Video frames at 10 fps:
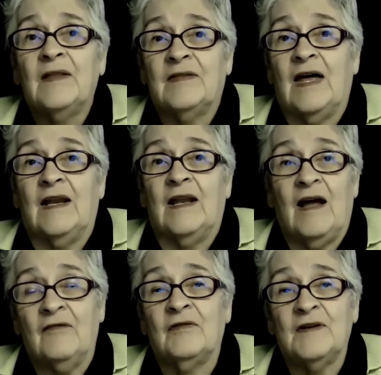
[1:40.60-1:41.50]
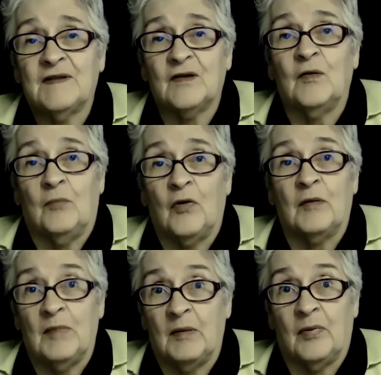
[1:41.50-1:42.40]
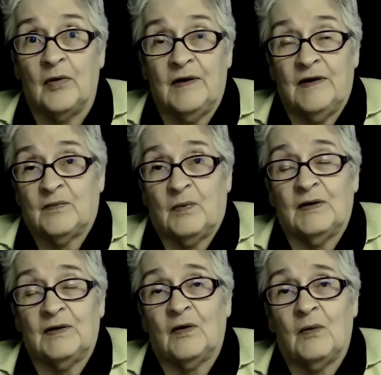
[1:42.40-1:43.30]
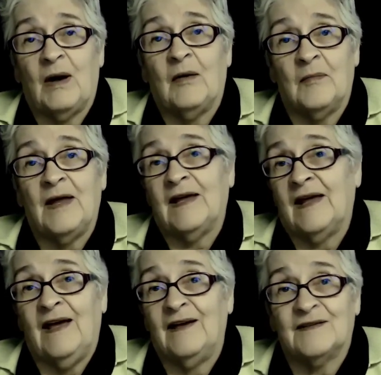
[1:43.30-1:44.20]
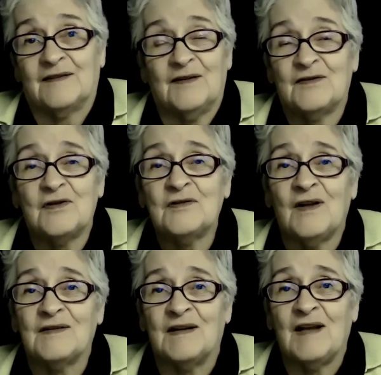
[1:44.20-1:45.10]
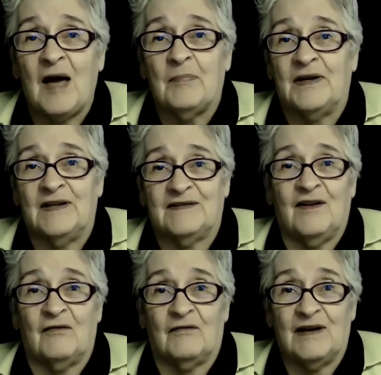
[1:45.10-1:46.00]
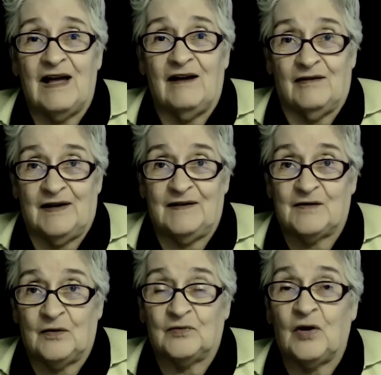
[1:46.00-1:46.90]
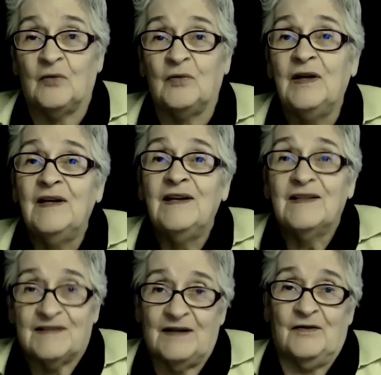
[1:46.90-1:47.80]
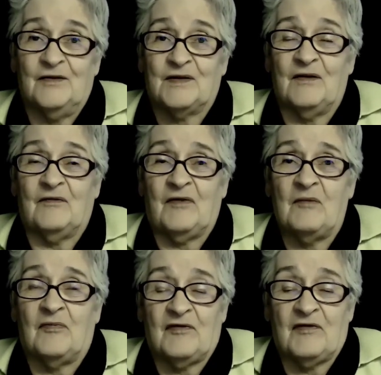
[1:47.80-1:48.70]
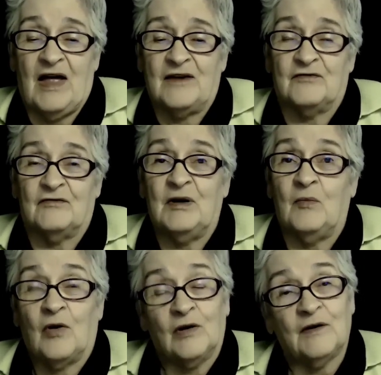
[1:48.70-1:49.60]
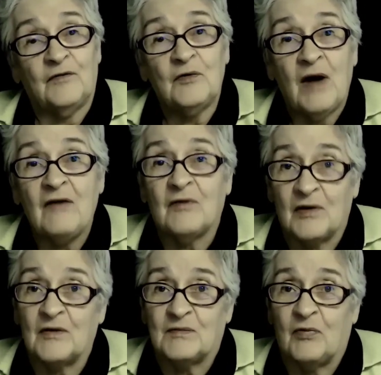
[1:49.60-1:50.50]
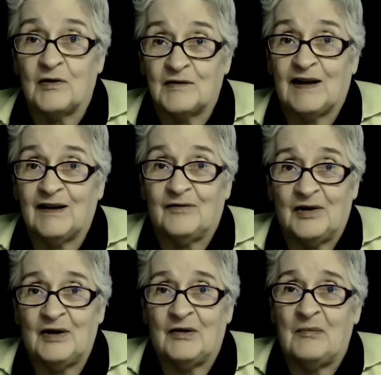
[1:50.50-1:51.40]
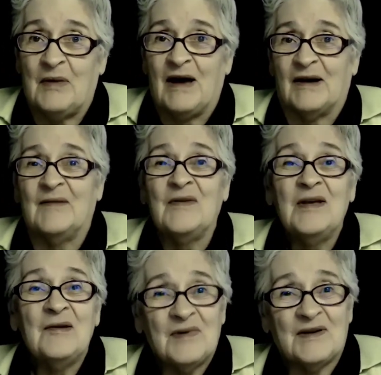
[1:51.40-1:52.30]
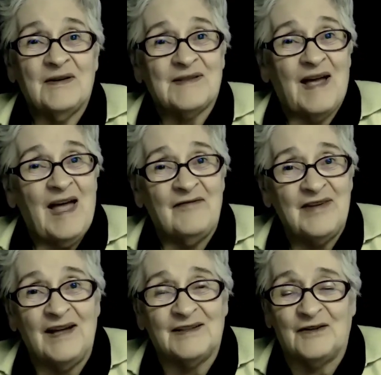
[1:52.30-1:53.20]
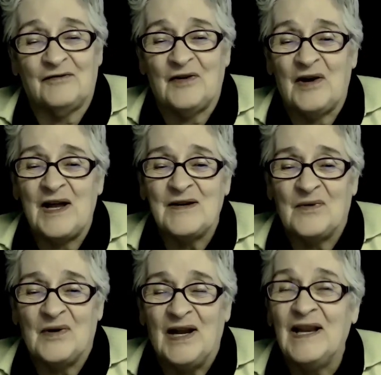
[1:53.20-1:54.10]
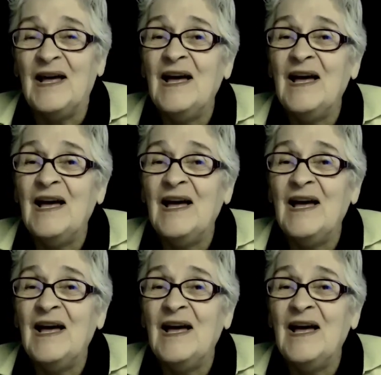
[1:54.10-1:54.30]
that every single board member is willing to go out and make asks. It just doesn't happen. It's not reality. So don't set yourself up for that dream world. If you have one of those boards, I'd love to hear about it because I have yet to find one.